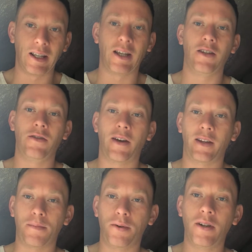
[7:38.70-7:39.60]
You have
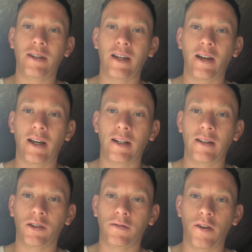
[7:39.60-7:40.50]
to put
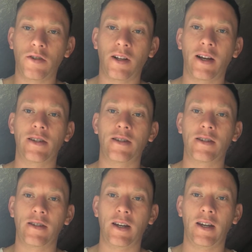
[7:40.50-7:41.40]
those
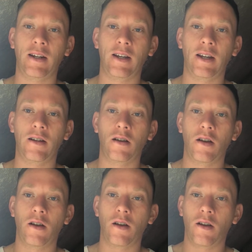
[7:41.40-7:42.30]
visualizes in,
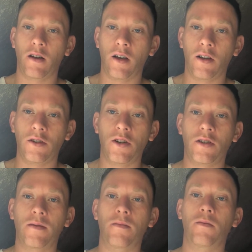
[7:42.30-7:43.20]
and
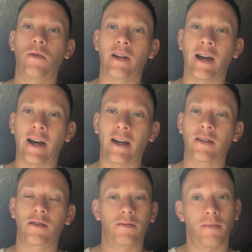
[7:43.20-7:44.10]
just
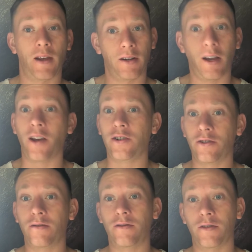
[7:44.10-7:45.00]
relax.
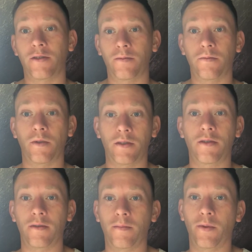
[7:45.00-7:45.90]
Meditation is
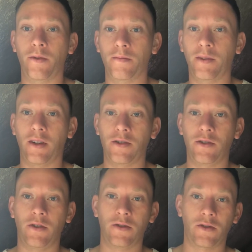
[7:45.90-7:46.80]
what's important, because
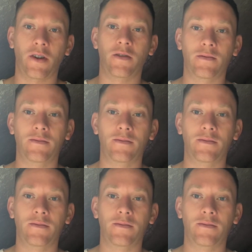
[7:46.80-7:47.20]
you can start